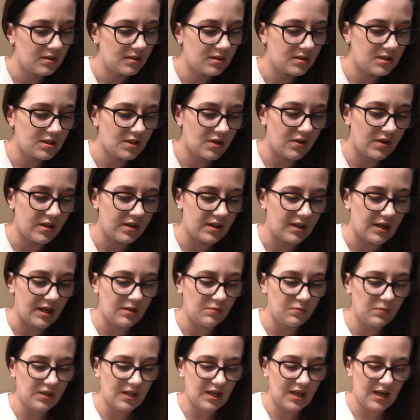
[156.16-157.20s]
So
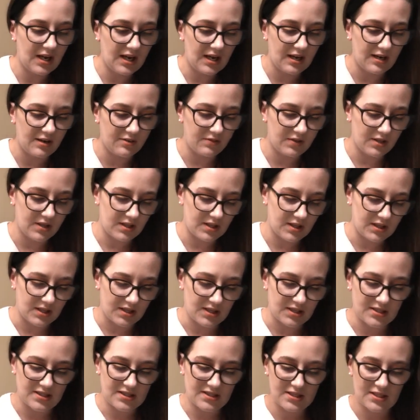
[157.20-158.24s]
then we have
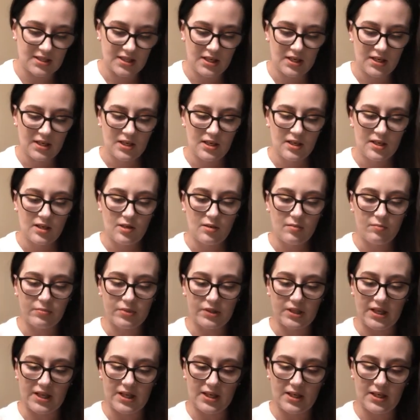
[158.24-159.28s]
this
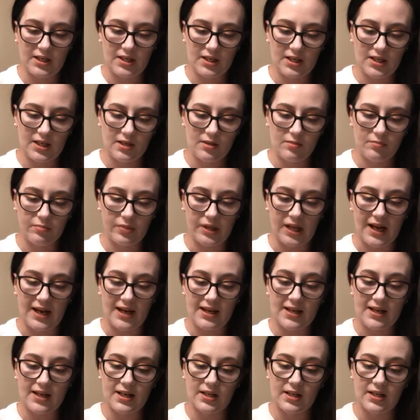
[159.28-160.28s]
Blank Black